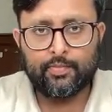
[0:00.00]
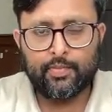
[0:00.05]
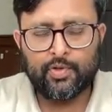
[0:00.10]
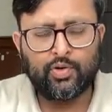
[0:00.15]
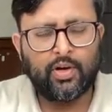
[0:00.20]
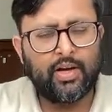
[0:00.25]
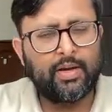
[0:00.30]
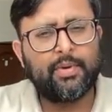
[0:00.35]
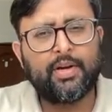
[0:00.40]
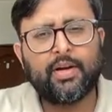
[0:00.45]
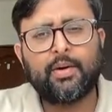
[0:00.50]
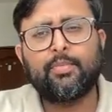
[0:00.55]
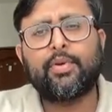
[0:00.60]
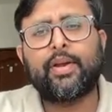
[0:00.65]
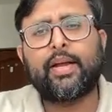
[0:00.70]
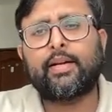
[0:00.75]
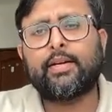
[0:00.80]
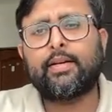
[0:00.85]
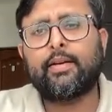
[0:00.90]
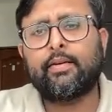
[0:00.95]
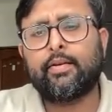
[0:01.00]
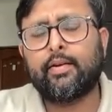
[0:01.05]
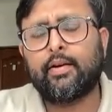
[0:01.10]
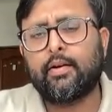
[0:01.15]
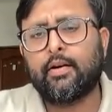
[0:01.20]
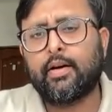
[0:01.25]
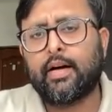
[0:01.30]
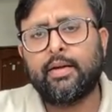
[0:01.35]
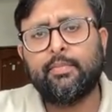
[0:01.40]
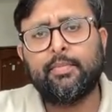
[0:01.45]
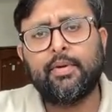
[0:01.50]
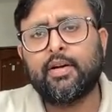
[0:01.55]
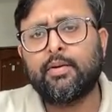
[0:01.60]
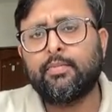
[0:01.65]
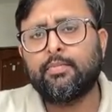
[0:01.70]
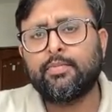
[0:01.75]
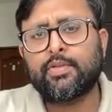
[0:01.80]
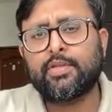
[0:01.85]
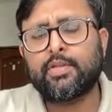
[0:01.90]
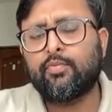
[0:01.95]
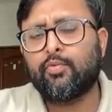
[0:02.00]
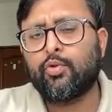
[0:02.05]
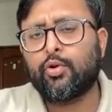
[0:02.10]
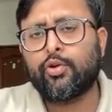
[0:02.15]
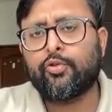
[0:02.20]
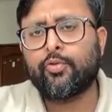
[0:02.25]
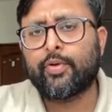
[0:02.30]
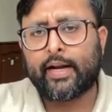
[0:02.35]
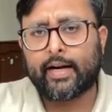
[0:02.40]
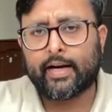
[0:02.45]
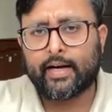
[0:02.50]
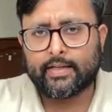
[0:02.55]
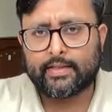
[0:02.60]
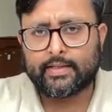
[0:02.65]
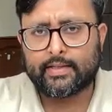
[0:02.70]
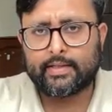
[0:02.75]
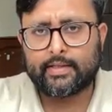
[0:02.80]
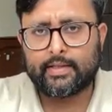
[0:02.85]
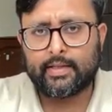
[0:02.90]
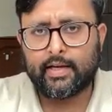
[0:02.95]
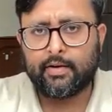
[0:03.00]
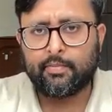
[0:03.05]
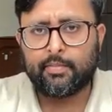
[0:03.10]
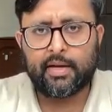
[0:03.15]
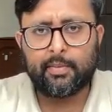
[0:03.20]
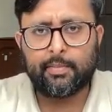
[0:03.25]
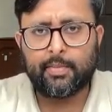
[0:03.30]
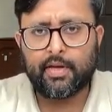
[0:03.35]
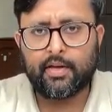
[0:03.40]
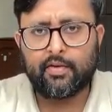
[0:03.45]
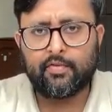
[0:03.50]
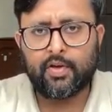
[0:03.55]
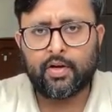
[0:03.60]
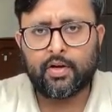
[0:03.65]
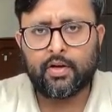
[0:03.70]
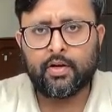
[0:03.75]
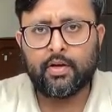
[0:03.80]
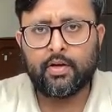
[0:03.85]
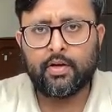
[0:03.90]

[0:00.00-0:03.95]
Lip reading: So I become somewhat reckless in my behavior.